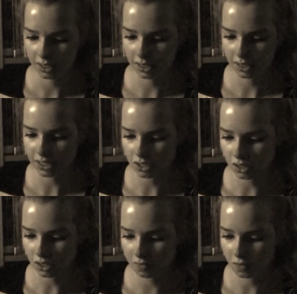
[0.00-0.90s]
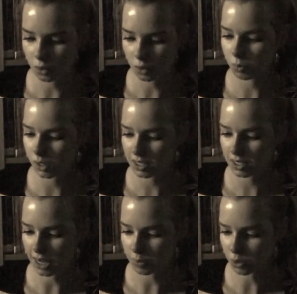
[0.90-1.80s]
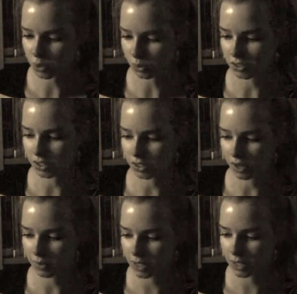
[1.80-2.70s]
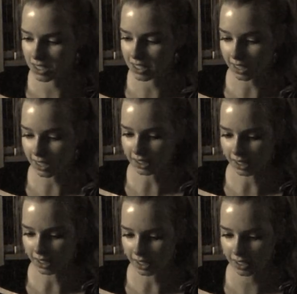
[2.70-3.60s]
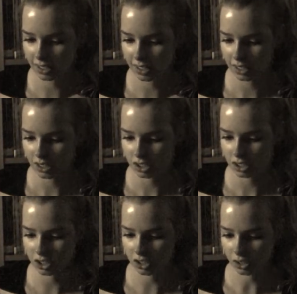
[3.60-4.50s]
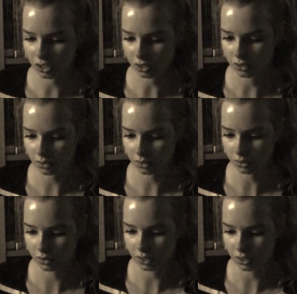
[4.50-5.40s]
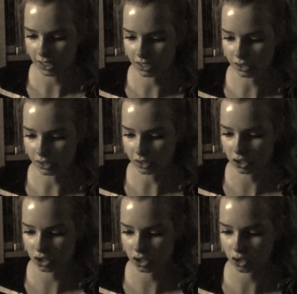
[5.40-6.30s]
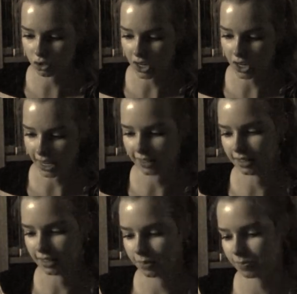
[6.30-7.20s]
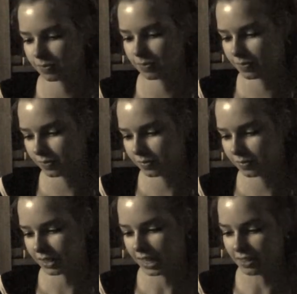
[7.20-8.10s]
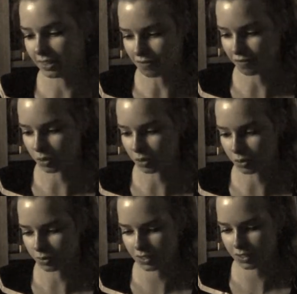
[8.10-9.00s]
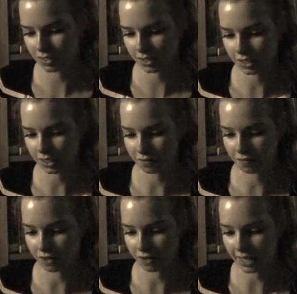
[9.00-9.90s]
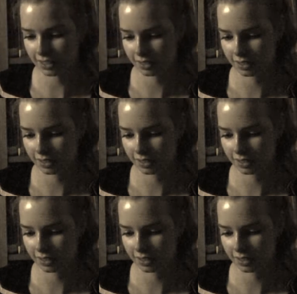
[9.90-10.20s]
they took a few more steps towards her. Suddenly, she turned and looked straight at them, and they froze in fright.